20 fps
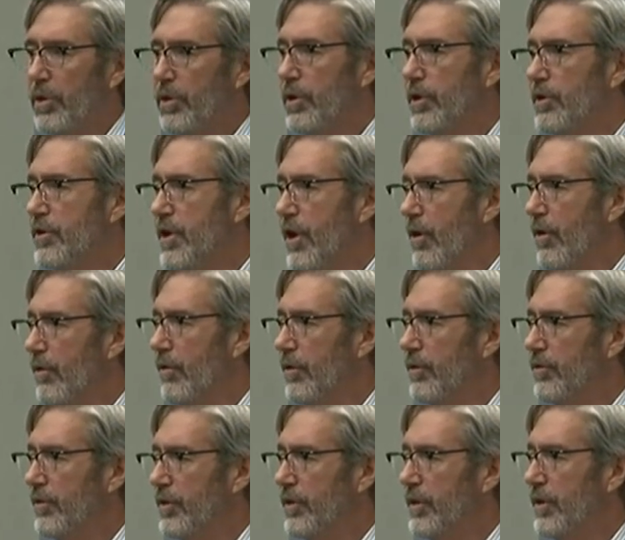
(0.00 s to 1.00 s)
billion
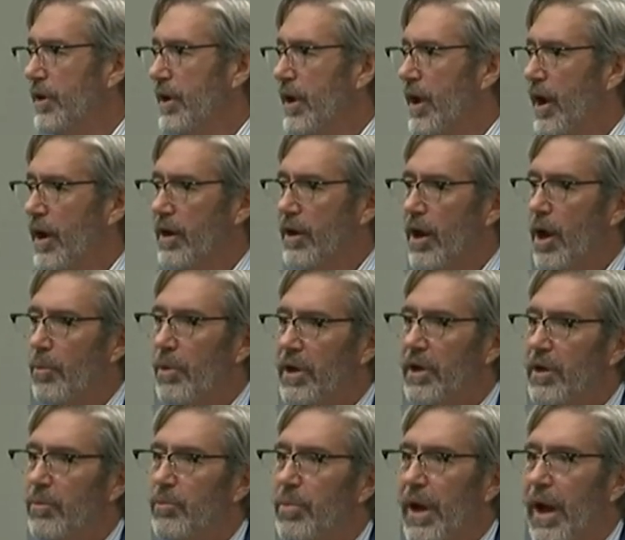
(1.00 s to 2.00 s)
in
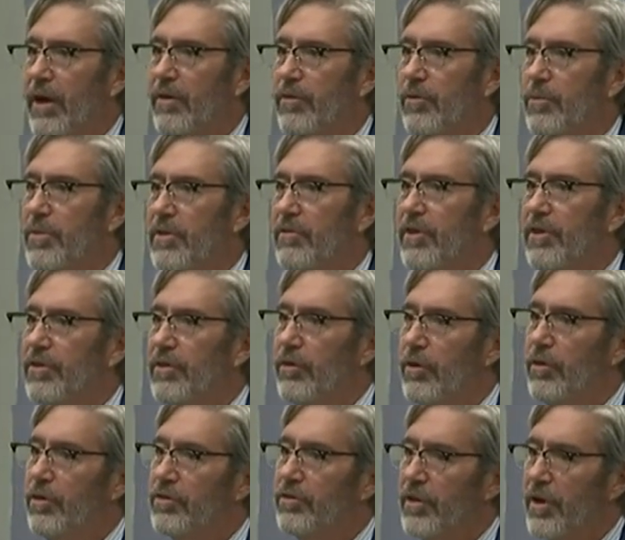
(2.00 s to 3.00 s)
economic impact from the
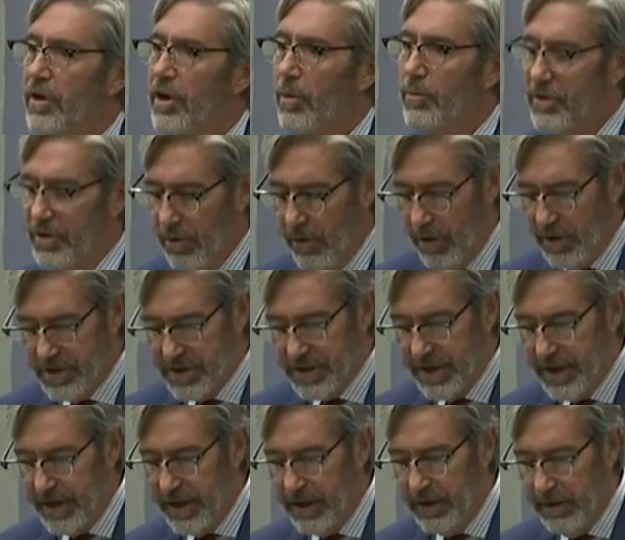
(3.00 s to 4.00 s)
visitors that come to our
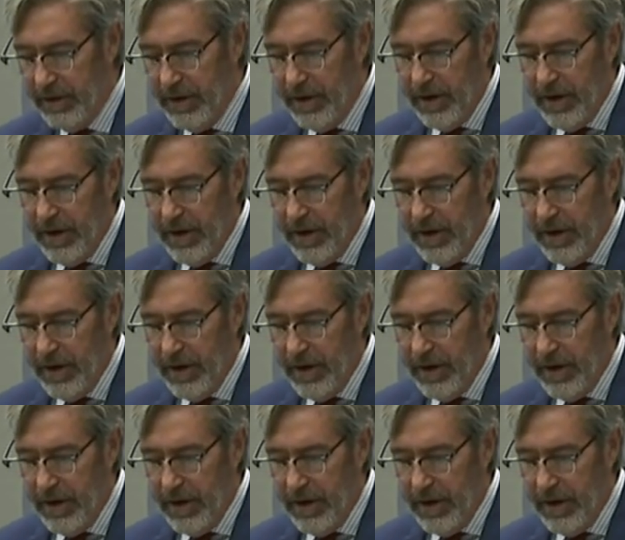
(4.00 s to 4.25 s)
city,